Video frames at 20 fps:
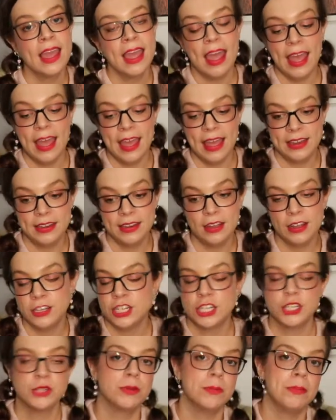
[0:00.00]
And I'll
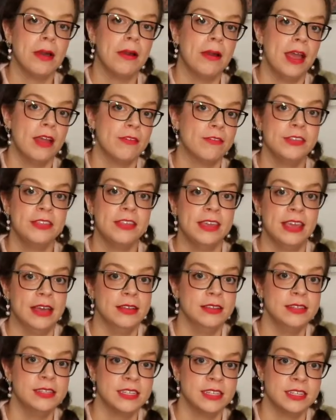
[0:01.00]
just rip out everything
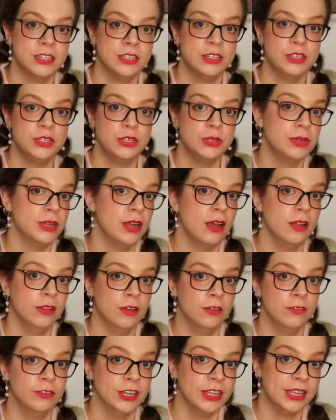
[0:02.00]
else and do it all
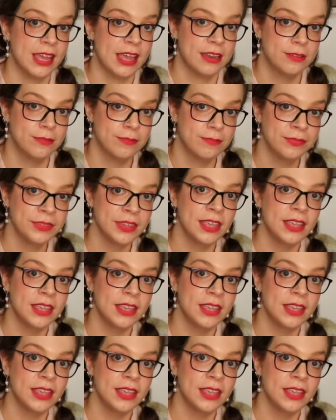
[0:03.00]
over again.